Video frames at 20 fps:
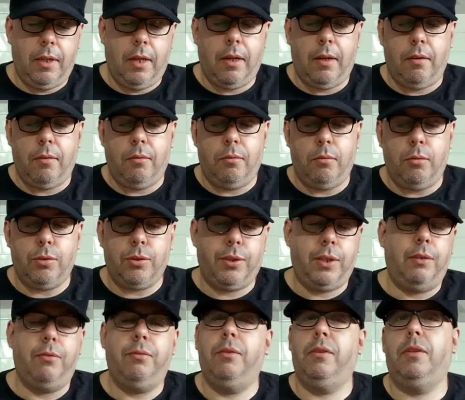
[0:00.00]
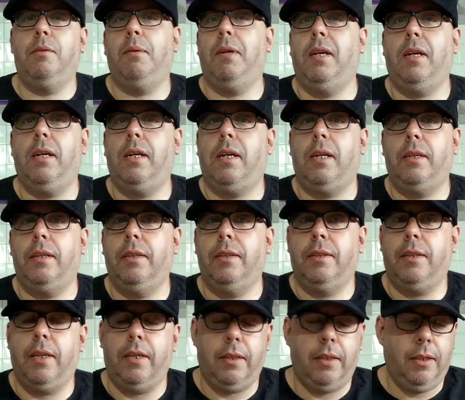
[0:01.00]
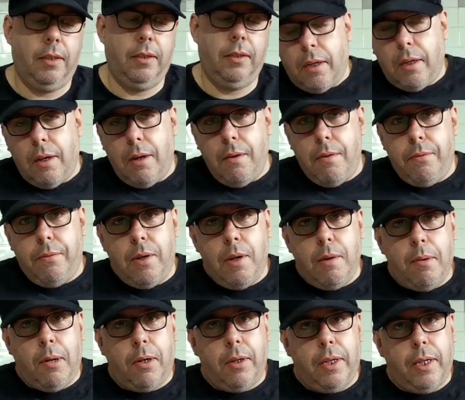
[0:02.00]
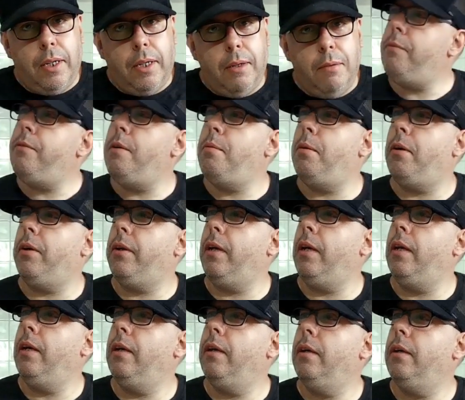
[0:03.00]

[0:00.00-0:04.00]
Now, what's different about that? You say, everybody, everybody,